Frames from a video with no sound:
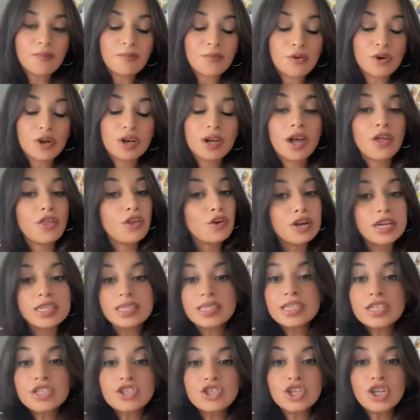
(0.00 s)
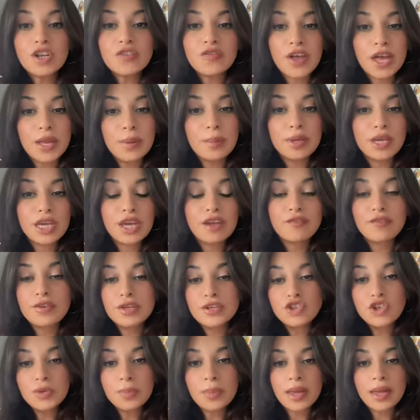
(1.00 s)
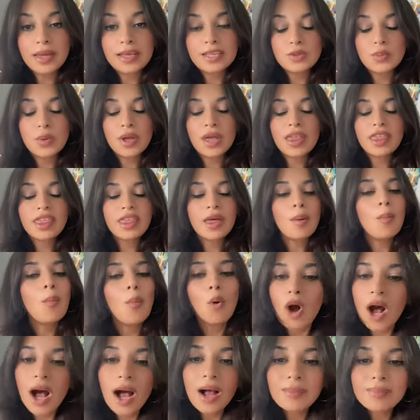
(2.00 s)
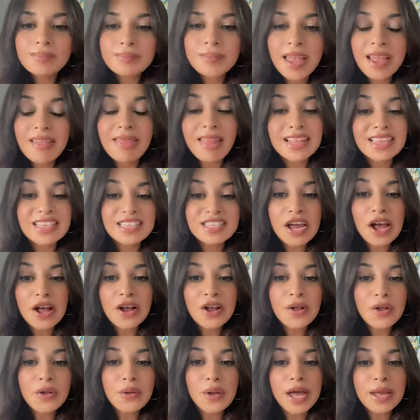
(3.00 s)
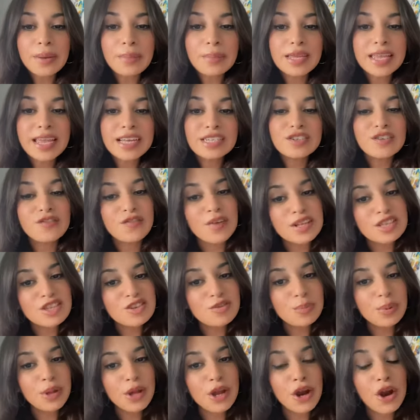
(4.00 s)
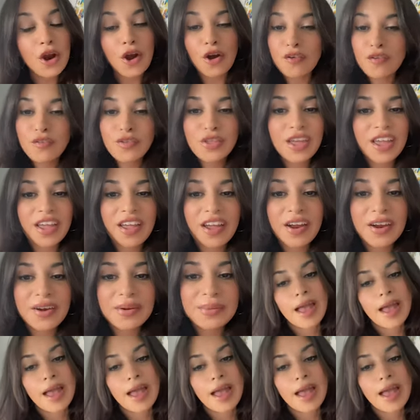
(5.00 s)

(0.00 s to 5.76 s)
for another edition of NBA Future Picks with moi, and let's tackle NBA Defensive Player of the Year.